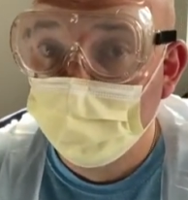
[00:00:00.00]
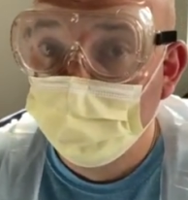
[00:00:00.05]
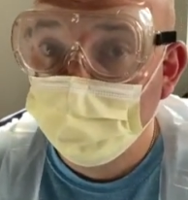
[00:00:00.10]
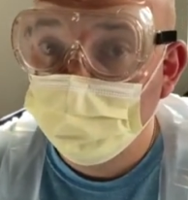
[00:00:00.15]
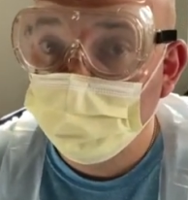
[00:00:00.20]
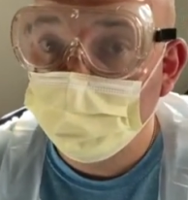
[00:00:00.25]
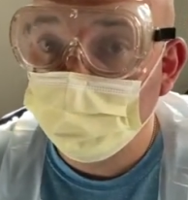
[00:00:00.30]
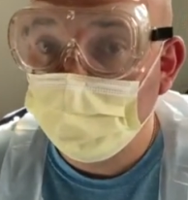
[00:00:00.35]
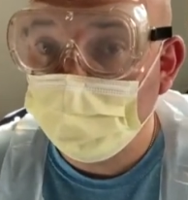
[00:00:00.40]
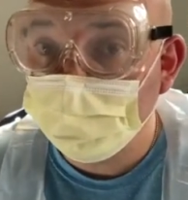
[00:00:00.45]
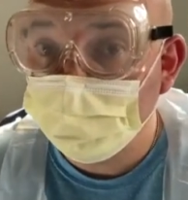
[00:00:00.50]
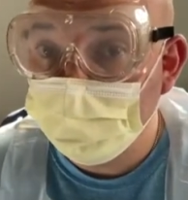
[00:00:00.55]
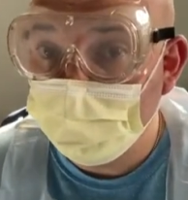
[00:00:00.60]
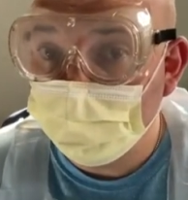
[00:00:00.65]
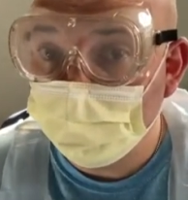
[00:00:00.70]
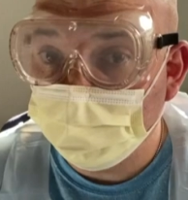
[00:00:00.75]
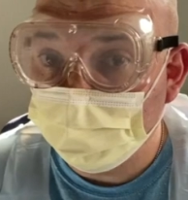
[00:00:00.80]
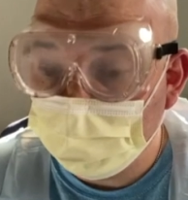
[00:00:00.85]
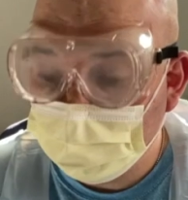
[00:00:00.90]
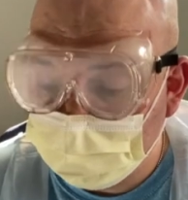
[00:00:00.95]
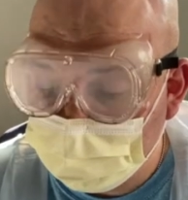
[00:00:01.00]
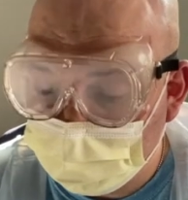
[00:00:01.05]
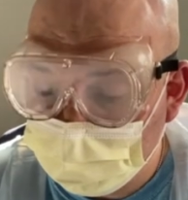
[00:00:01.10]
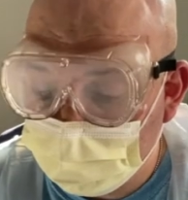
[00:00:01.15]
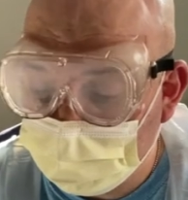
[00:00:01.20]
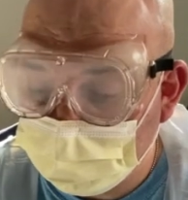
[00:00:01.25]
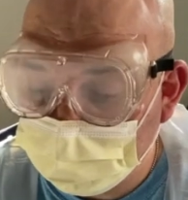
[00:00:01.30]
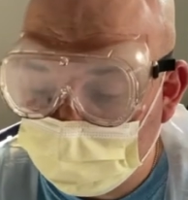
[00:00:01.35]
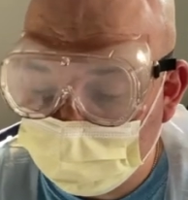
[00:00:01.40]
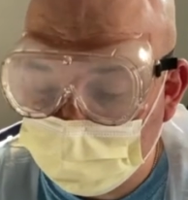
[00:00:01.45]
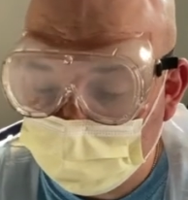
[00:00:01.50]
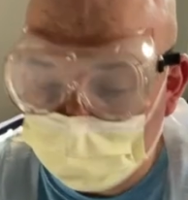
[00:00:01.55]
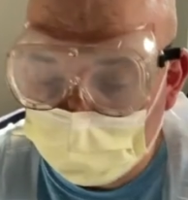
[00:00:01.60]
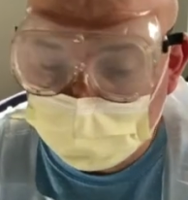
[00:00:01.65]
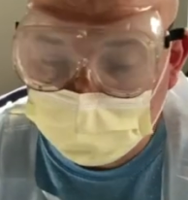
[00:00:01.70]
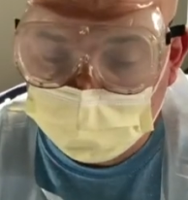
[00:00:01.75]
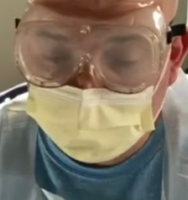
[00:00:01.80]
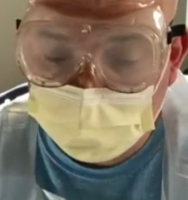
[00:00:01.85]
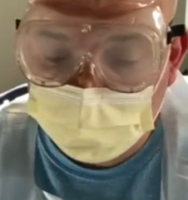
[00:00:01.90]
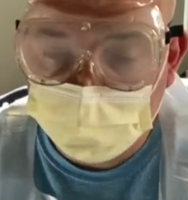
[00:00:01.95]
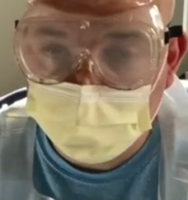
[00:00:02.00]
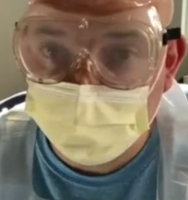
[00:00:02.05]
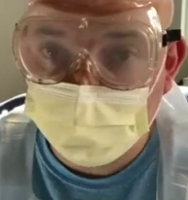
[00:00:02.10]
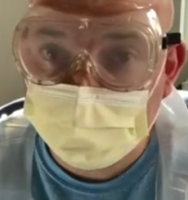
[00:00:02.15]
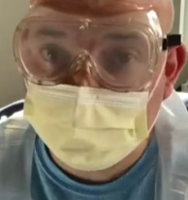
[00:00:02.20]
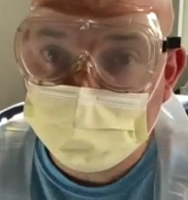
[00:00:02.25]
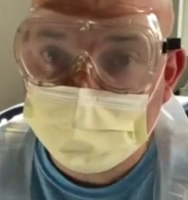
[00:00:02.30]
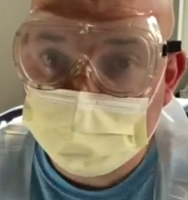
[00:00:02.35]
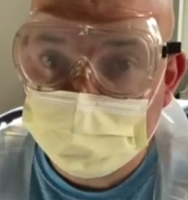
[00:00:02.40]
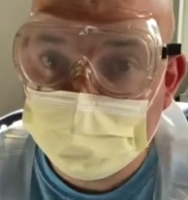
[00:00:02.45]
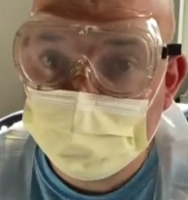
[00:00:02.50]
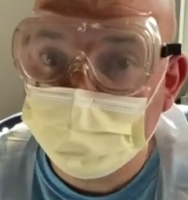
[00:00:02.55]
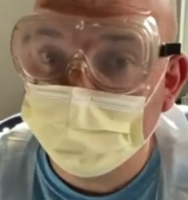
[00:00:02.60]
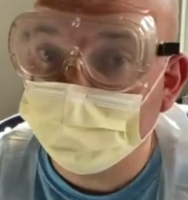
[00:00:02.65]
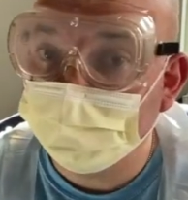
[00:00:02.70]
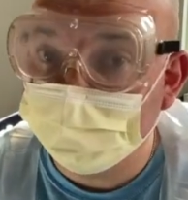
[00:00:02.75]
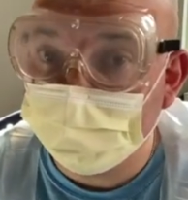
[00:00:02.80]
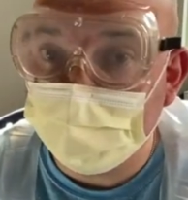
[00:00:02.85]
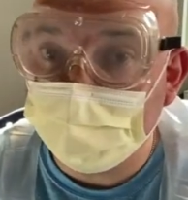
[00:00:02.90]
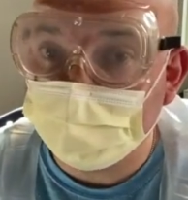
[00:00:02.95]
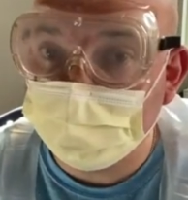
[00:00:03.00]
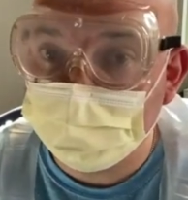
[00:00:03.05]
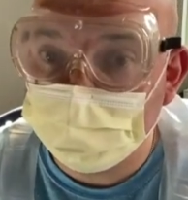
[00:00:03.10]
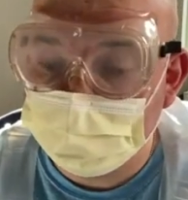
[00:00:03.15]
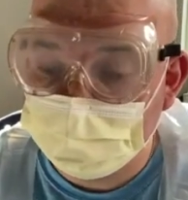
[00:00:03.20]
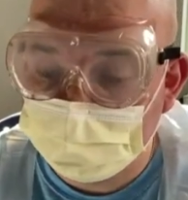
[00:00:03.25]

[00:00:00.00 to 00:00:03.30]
So the next thing I'm going to do is I'm going to heat fix